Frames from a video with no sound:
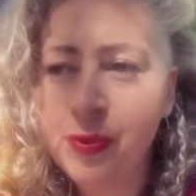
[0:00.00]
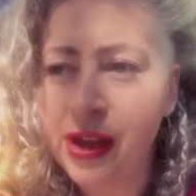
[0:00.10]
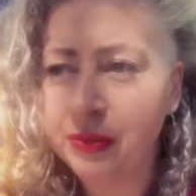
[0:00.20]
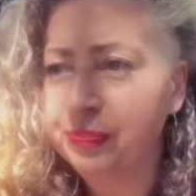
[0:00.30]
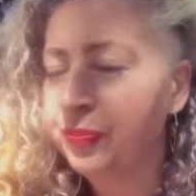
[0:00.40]

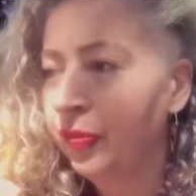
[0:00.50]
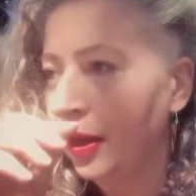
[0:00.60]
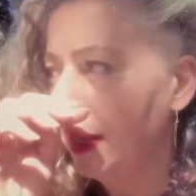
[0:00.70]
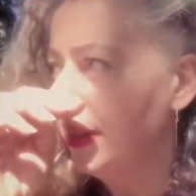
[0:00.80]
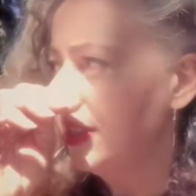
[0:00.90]
Well,
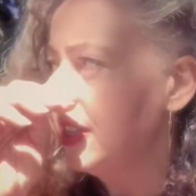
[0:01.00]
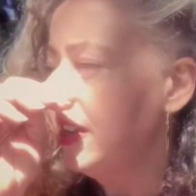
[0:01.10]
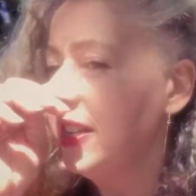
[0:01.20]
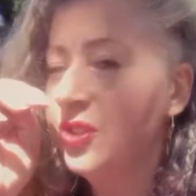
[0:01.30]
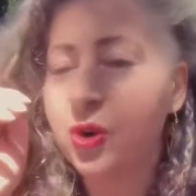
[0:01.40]
in this
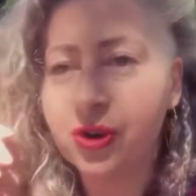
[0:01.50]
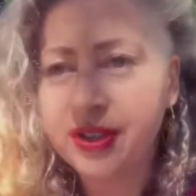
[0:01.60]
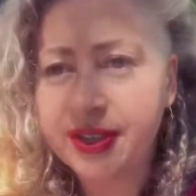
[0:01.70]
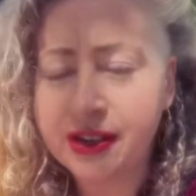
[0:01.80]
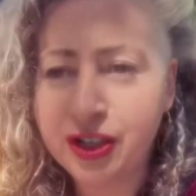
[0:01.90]
client's aura
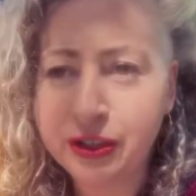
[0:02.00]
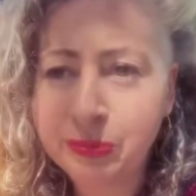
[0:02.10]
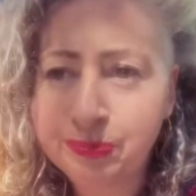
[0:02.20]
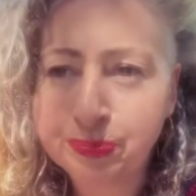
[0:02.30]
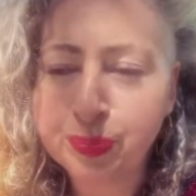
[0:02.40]
session,
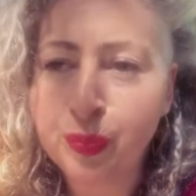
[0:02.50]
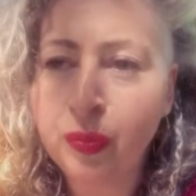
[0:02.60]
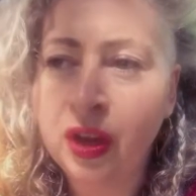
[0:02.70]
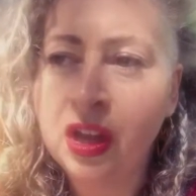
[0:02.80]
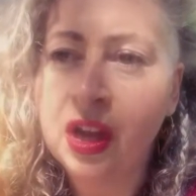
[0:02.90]

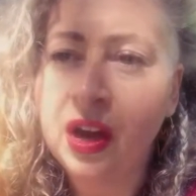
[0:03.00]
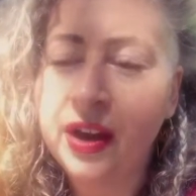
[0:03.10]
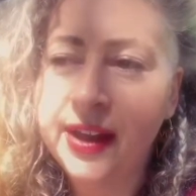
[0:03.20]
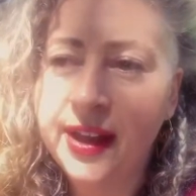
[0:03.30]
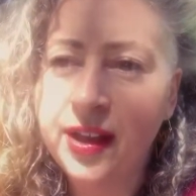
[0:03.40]

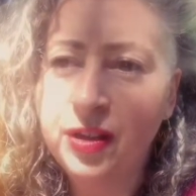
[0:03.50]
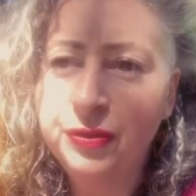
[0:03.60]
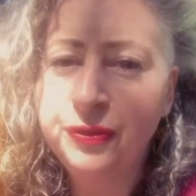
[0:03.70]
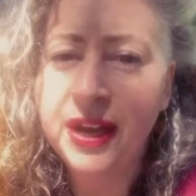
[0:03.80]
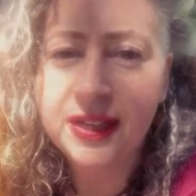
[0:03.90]
I
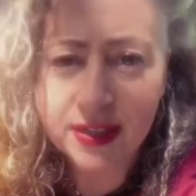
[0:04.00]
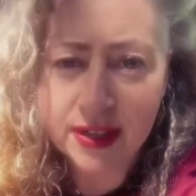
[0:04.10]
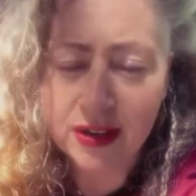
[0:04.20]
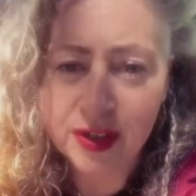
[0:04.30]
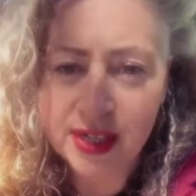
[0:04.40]
have edited
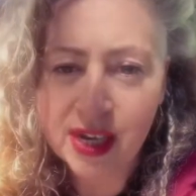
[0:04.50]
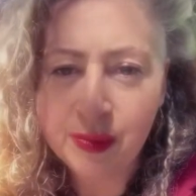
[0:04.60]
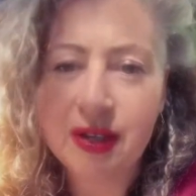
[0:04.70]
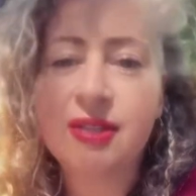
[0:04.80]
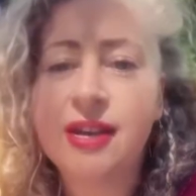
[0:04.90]
out a
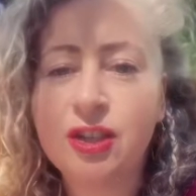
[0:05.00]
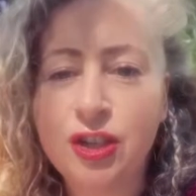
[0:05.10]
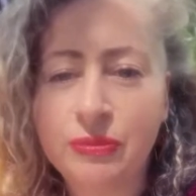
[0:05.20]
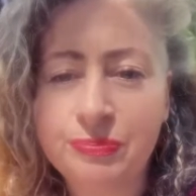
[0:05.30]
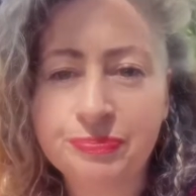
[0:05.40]
10-minute
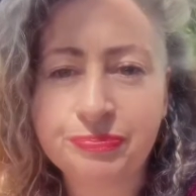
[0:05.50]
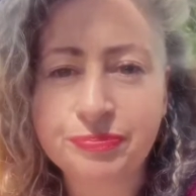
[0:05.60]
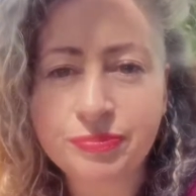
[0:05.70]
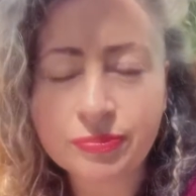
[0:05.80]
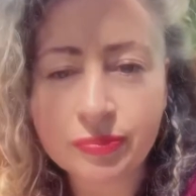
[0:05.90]
section
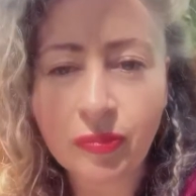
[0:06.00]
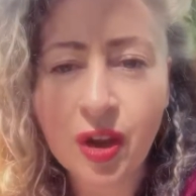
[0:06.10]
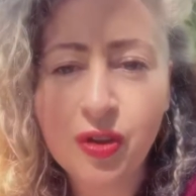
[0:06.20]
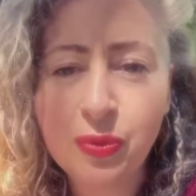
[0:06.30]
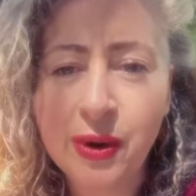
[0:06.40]

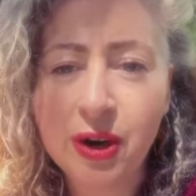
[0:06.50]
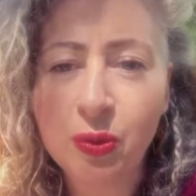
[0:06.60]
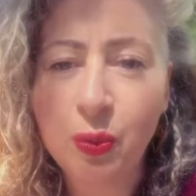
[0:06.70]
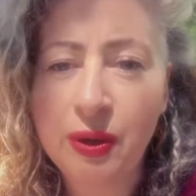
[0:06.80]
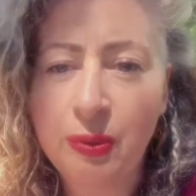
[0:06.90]
of where
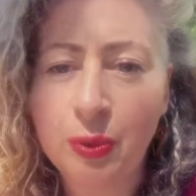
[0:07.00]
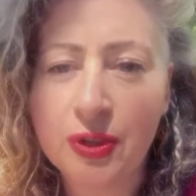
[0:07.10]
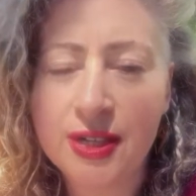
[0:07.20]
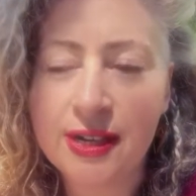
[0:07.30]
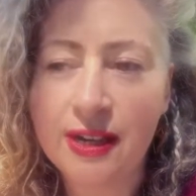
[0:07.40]
we were
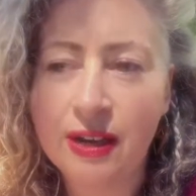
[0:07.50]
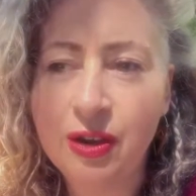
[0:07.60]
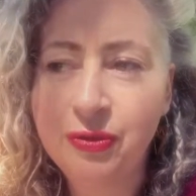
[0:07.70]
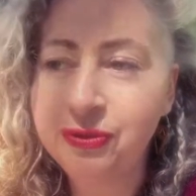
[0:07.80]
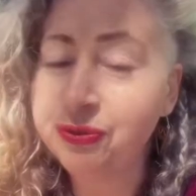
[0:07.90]
dealing
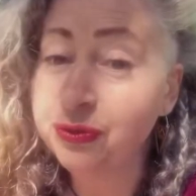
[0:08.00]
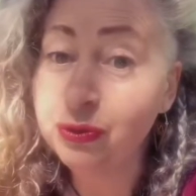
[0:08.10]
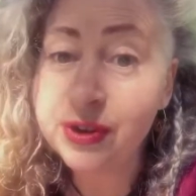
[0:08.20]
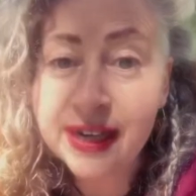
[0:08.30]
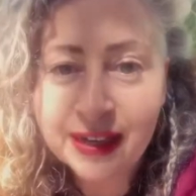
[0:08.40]

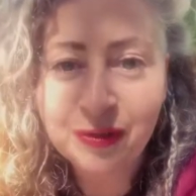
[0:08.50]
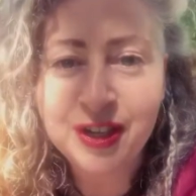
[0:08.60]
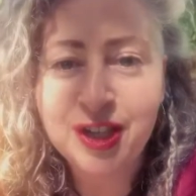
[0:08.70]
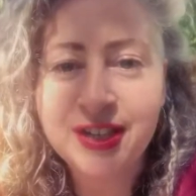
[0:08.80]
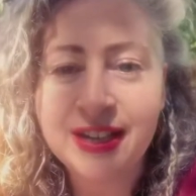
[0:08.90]
really
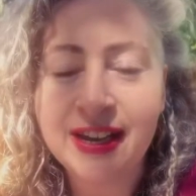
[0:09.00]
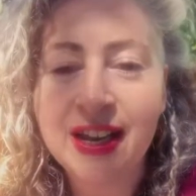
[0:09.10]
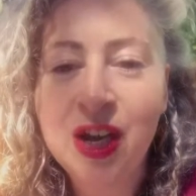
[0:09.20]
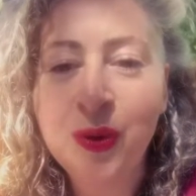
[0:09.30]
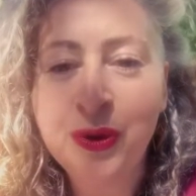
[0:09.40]
efficiently
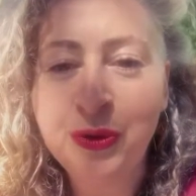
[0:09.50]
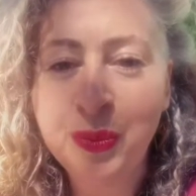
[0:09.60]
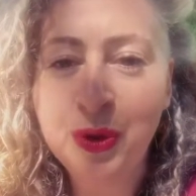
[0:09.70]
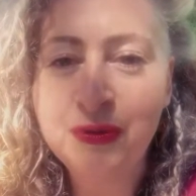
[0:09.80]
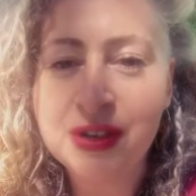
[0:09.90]
with
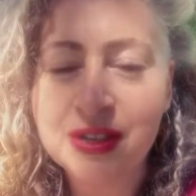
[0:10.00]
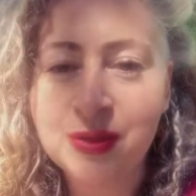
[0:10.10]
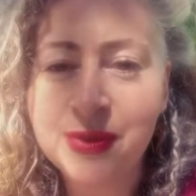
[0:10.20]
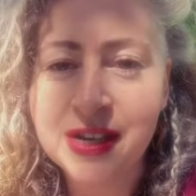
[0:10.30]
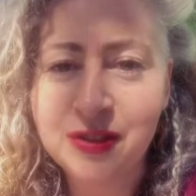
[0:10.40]
removing
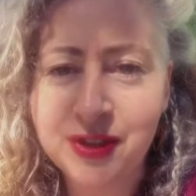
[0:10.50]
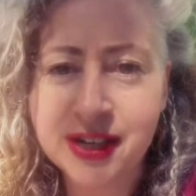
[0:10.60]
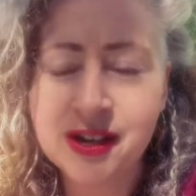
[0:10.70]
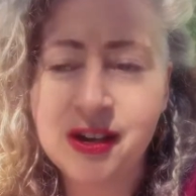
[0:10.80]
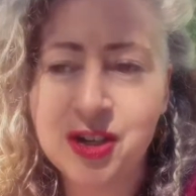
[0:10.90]
some negative
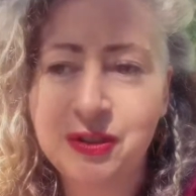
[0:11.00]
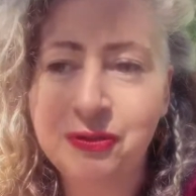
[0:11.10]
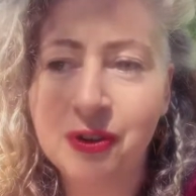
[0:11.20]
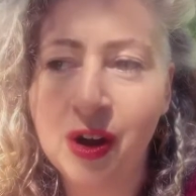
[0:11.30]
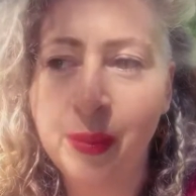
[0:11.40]
technology
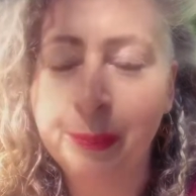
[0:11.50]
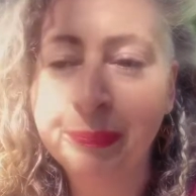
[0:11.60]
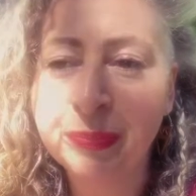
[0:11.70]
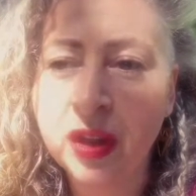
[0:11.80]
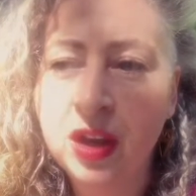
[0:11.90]
from
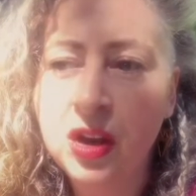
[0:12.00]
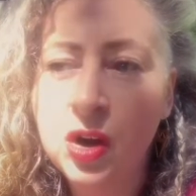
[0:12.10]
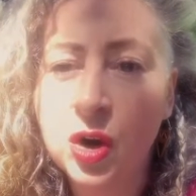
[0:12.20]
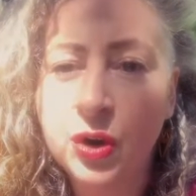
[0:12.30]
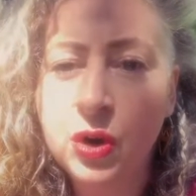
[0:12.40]

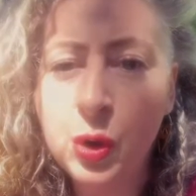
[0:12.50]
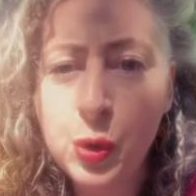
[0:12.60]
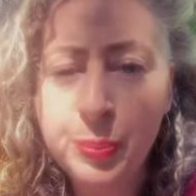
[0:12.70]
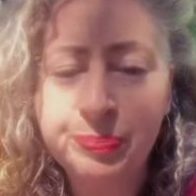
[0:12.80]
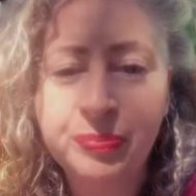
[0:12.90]
her
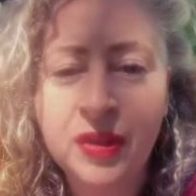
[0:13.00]
home.